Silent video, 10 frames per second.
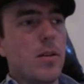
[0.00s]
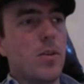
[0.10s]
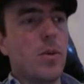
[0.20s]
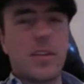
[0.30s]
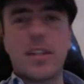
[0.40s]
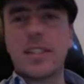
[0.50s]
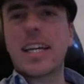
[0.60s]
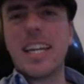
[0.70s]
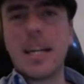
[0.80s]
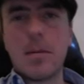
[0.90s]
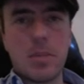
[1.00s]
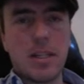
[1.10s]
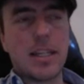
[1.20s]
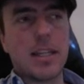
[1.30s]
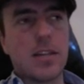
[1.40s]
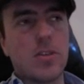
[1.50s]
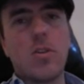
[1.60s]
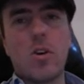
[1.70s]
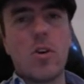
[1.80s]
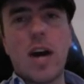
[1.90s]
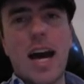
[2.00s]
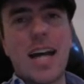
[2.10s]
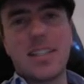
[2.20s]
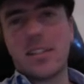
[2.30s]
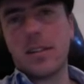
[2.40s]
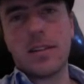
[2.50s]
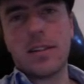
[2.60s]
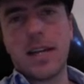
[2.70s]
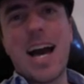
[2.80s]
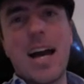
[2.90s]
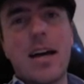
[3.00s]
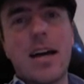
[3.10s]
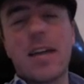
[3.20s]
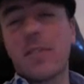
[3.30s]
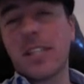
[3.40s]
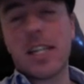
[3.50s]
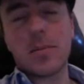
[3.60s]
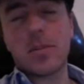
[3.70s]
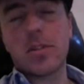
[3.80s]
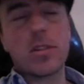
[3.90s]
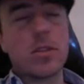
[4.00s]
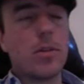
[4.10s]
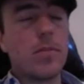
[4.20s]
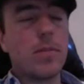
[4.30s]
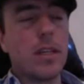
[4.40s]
doing things like in-app billing or, or ads and things, uh, advertisements and so on.